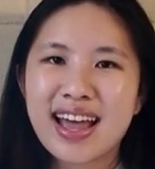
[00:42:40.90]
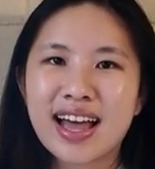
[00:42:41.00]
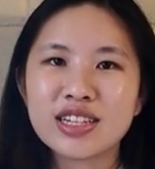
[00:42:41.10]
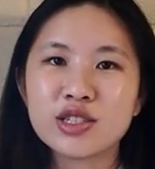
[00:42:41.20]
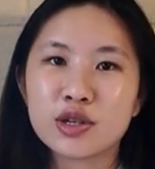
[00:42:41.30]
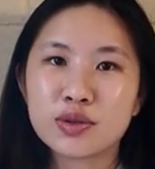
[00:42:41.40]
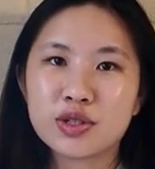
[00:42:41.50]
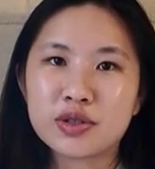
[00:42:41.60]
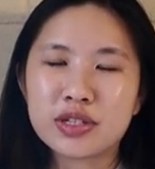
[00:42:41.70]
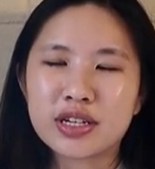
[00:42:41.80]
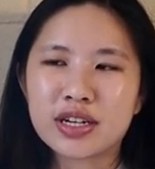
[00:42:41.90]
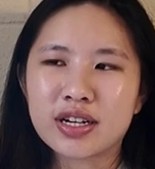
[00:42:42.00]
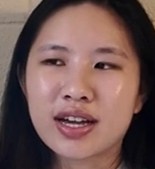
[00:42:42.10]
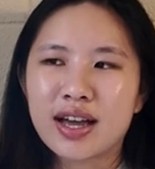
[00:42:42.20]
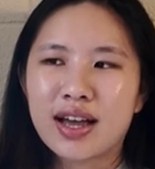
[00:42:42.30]
and Joe Jr.
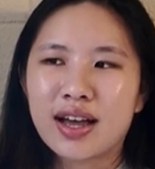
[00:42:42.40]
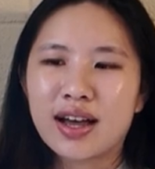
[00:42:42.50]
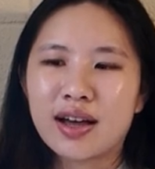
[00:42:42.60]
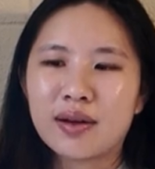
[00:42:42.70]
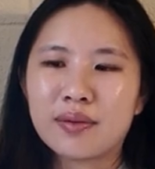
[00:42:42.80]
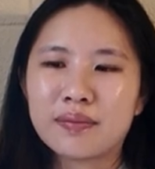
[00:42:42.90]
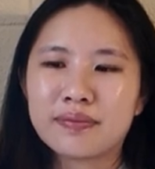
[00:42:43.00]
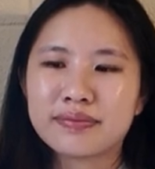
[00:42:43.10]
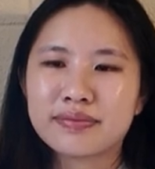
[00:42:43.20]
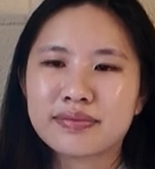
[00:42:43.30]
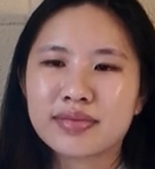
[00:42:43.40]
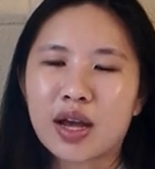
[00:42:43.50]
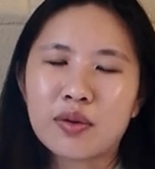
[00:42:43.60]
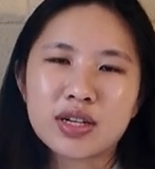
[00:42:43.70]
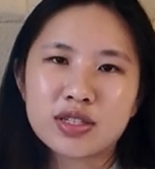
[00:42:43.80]
Um, I
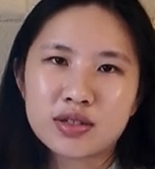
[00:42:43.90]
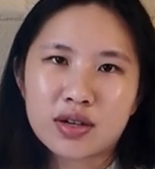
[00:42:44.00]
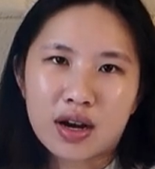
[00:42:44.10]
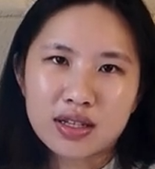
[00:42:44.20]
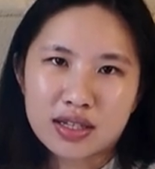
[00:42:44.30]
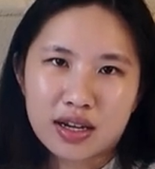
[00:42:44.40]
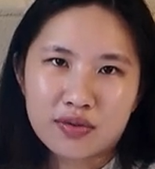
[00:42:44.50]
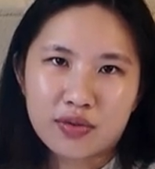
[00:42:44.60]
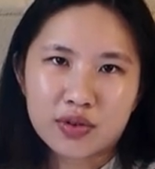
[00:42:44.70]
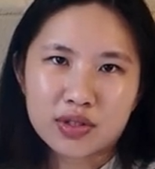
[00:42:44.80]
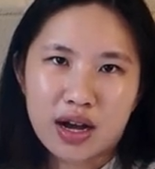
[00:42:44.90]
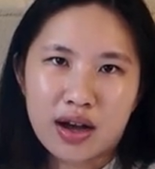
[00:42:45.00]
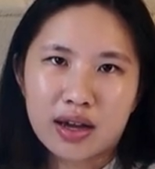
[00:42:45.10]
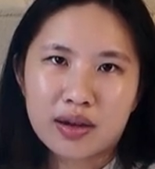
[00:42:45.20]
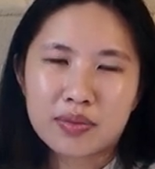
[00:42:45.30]
want to do content full
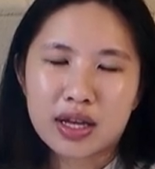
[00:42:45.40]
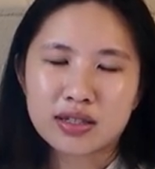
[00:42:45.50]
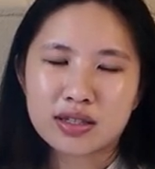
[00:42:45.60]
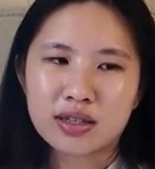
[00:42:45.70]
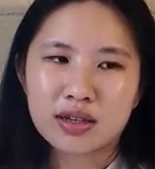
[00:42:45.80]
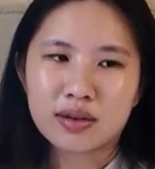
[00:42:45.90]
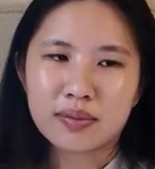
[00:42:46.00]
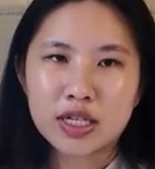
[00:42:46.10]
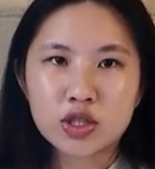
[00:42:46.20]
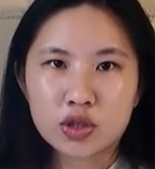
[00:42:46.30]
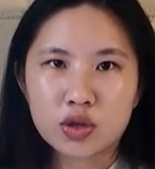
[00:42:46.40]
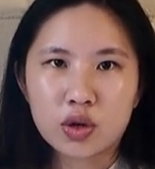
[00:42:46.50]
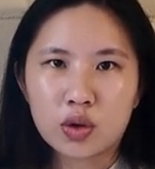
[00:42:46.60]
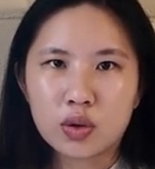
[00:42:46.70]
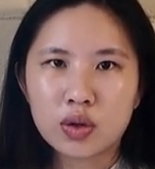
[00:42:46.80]
time. That's the major
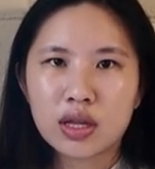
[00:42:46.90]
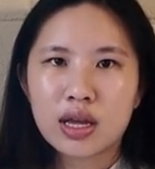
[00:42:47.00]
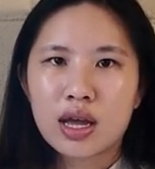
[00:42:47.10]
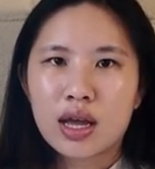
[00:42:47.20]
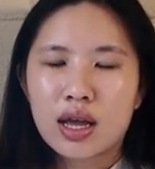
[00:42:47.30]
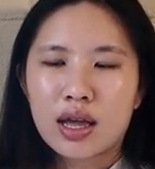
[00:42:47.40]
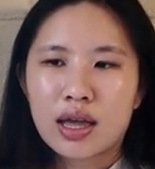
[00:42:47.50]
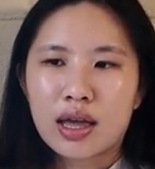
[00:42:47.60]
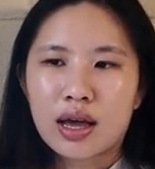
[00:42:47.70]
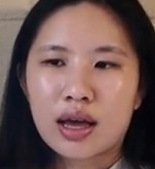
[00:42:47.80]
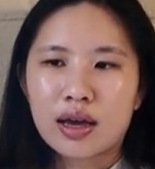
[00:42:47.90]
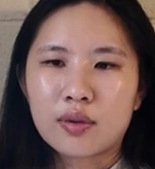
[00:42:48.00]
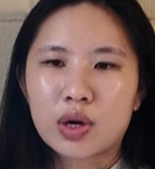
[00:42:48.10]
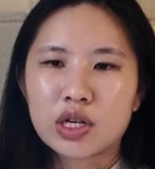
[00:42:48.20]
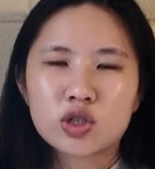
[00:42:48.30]
goal. I
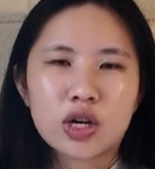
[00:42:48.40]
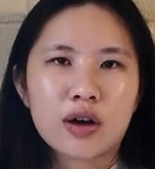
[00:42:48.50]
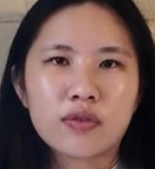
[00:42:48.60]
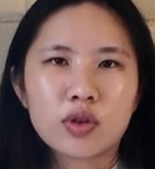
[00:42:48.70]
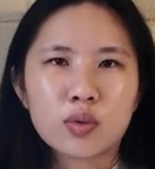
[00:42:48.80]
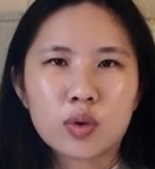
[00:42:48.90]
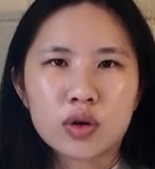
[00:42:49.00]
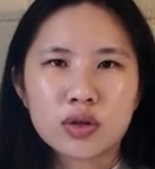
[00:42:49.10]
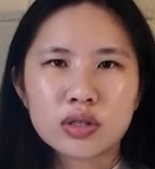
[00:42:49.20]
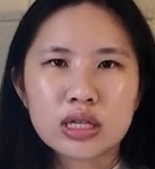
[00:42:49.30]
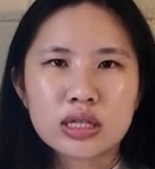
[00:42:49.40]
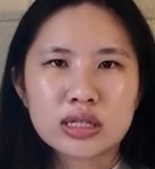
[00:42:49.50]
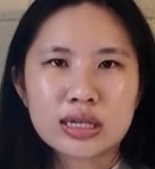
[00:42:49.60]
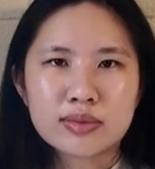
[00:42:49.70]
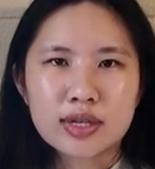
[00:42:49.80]
want to travel the world at the
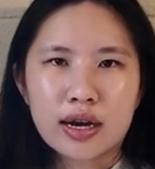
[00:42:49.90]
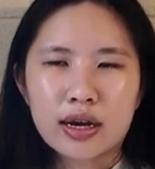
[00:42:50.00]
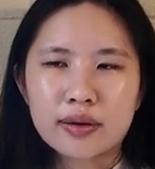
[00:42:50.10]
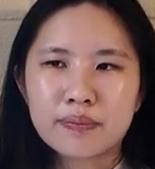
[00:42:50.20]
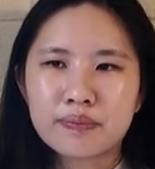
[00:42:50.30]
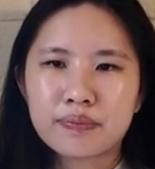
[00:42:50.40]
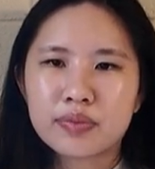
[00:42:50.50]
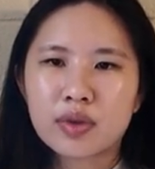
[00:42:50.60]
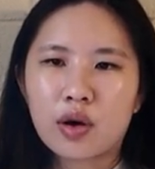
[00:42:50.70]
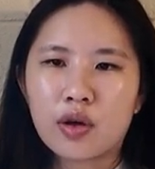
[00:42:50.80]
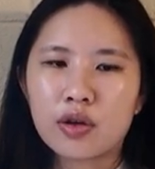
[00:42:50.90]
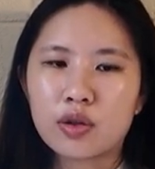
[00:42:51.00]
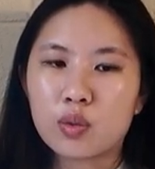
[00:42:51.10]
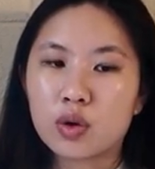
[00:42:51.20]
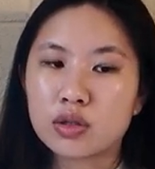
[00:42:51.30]
same time although
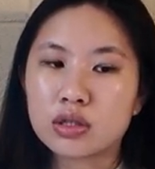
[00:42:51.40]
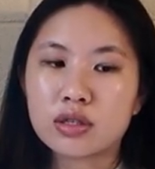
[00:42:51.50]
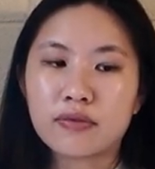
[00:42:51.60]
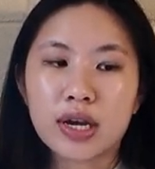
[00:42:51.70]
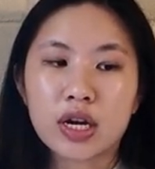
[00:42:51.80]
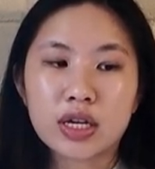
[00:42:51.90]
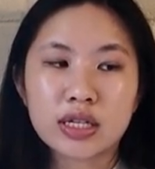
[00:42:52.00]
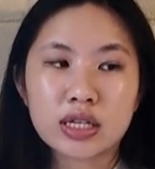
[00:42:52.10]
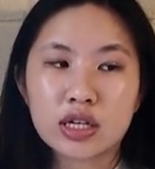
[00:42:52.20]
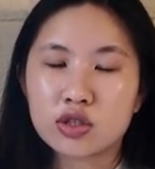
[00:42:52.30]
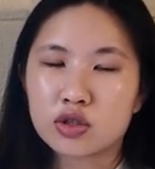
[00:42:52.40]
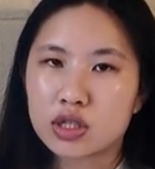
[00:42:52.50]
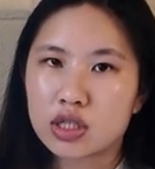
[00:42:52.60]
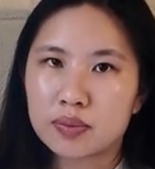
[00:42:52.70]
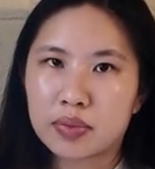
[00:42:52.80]
the world is a very
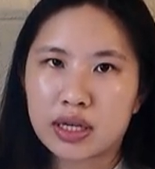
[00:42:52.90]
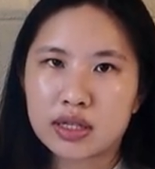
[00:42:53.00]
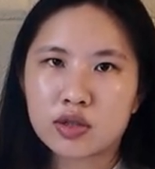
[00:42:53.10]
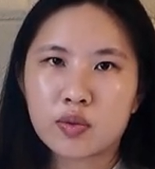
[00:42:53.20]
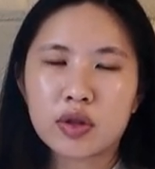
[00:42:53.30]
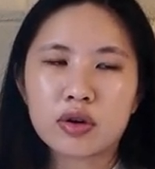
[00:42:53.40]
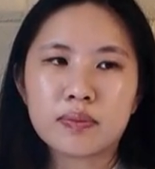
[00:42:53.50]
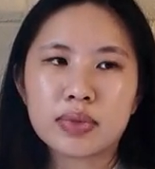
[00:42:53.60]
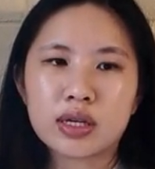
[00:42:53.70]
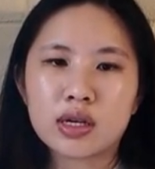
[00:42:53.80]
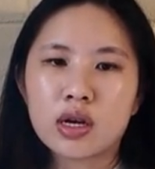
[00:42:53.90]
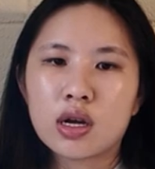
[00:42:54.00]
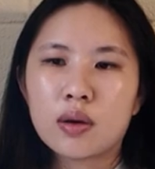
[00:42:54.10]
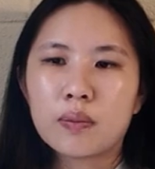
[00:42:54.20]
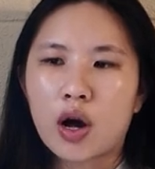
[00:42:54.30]
dangerous place, whether it be
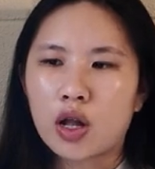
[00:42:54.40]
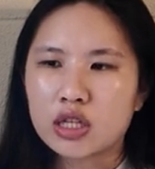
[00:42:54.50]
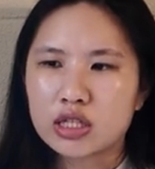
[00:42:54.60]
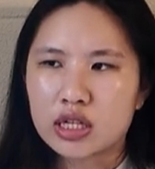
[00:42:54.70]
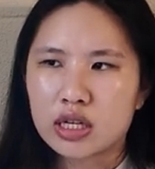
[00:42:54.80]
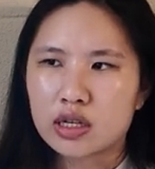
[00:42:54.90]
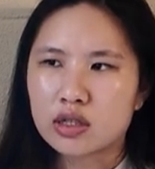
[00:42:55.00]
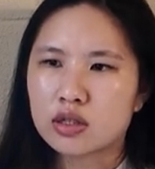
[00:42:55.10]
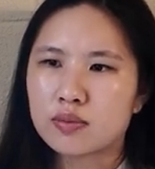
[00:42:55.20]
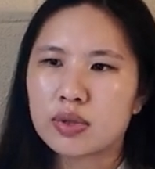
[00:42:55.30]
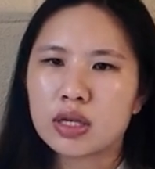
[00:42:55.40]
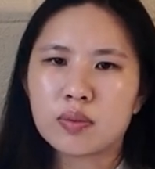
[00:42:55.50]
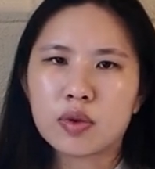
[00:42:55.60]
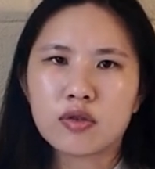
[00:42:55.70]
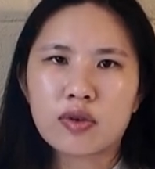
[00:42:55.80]
politics,
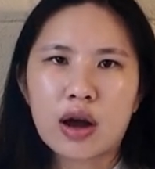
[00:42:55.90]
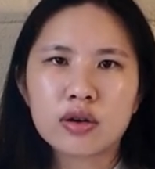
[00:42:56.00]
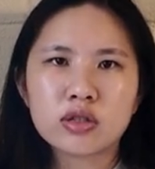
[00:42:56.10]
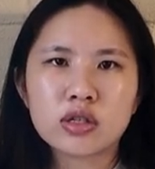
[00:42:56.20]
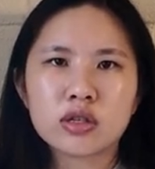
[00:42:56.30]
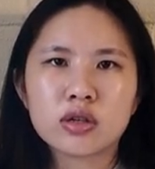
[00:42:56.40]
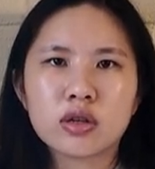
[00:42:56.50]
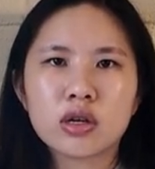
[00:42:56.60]
people around you,